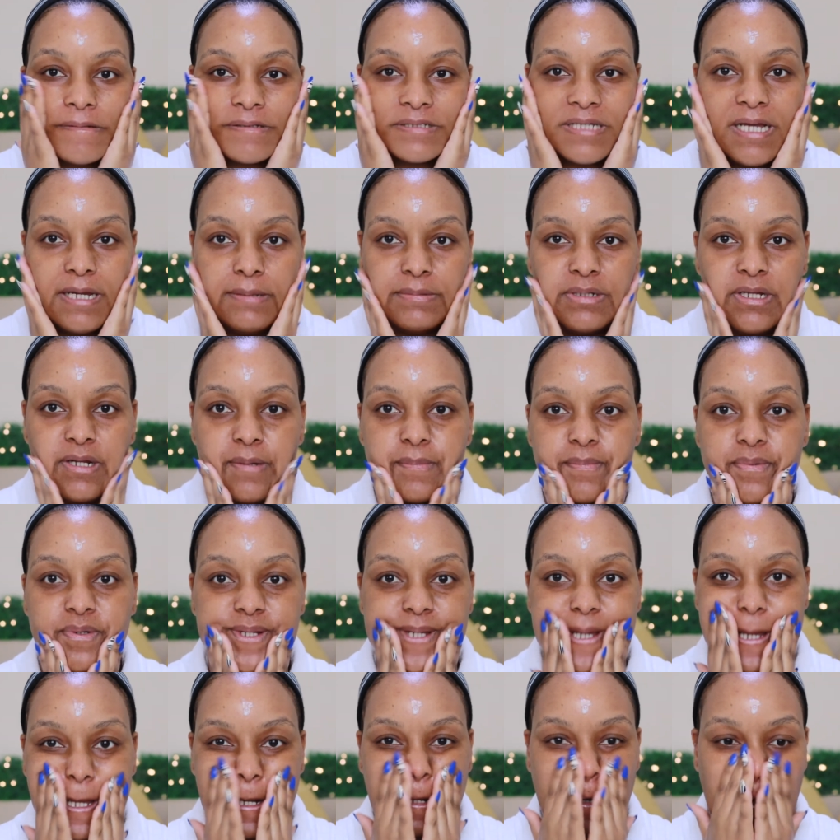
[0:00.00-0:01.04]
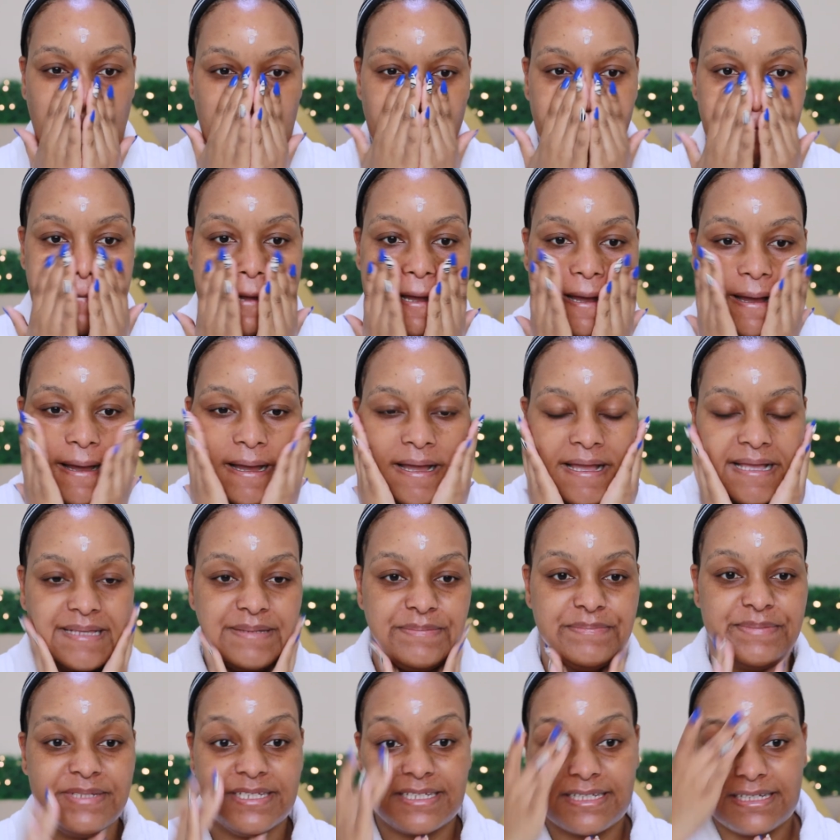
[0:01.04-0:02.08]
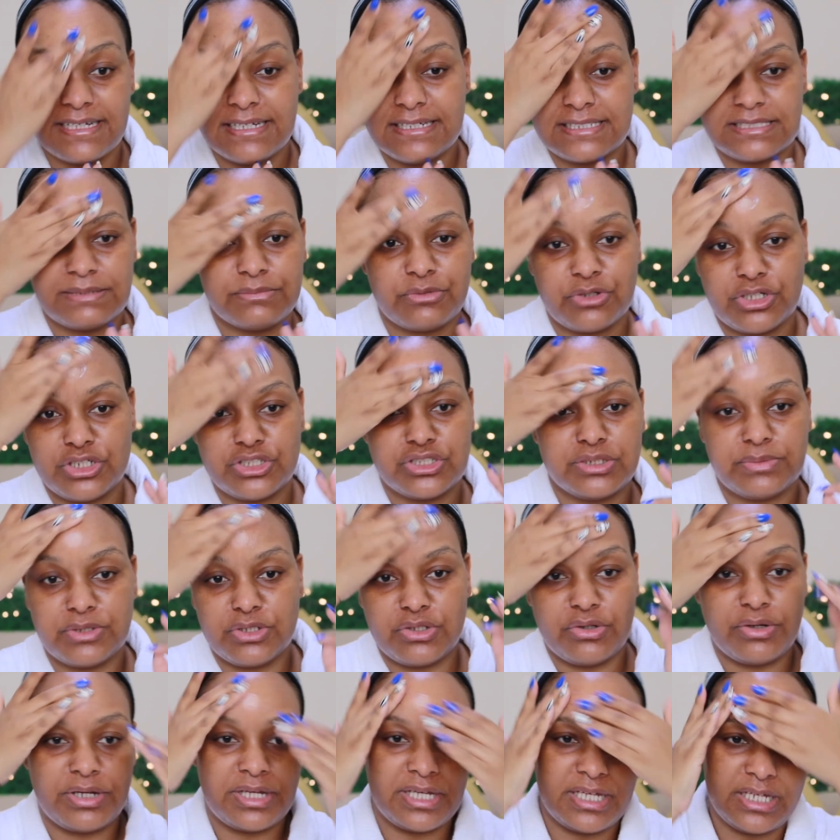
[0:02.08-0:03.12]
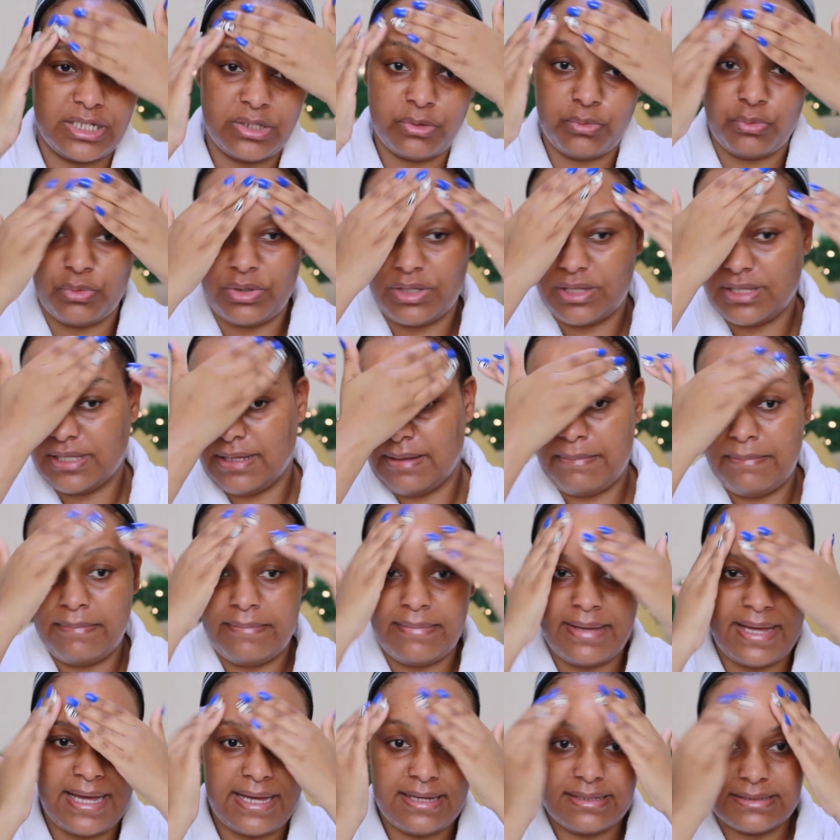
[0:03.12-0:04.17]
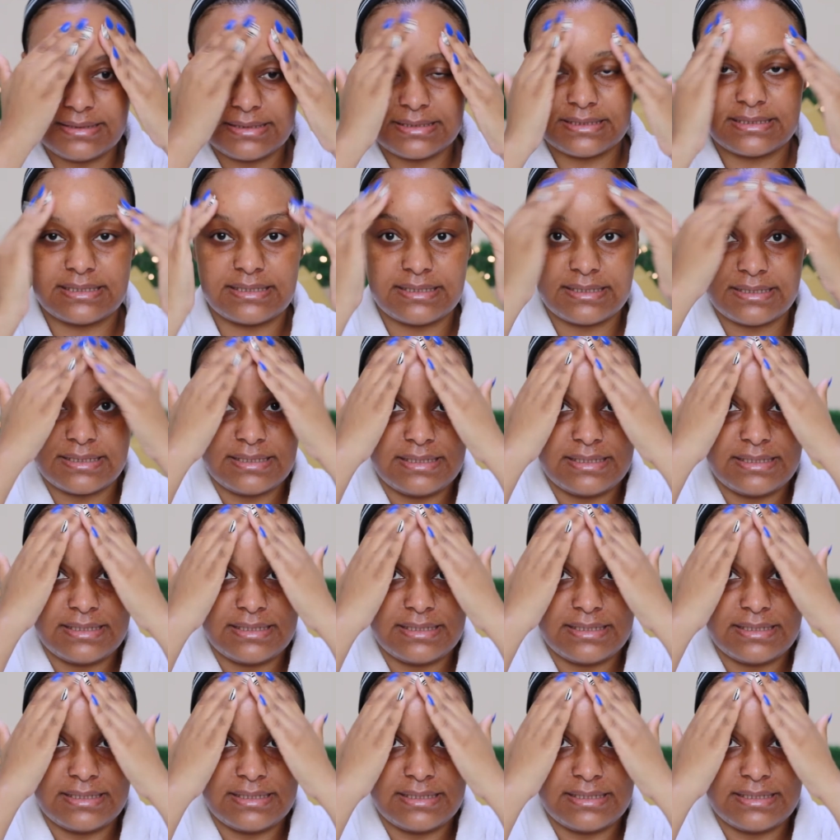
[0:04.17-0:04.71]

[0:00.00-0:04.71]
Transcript: So I'm not putting it on my eyes because I'm going to be going in with a mask